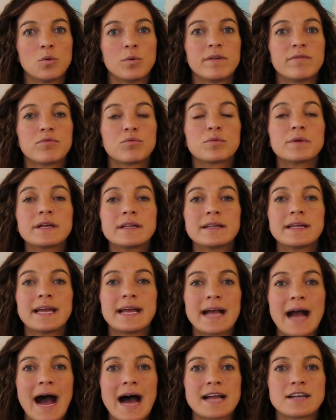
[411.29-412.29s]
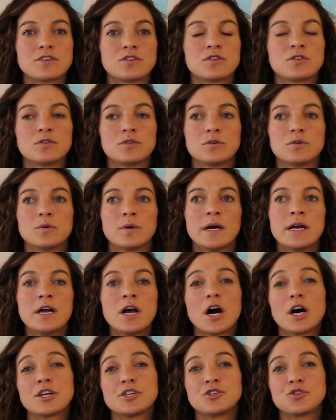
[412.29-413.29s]
we've really got to
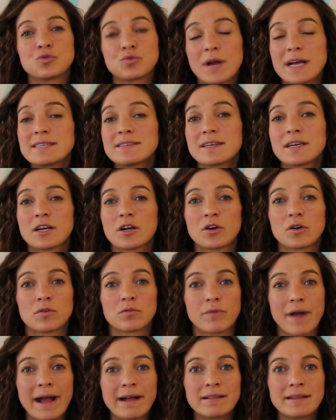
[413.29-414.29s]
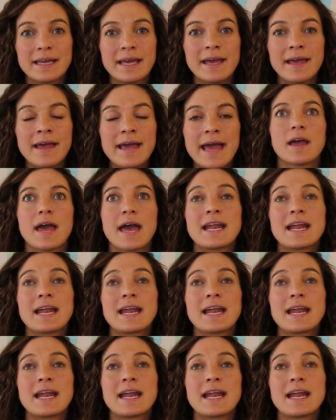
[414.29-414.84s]
address it correctly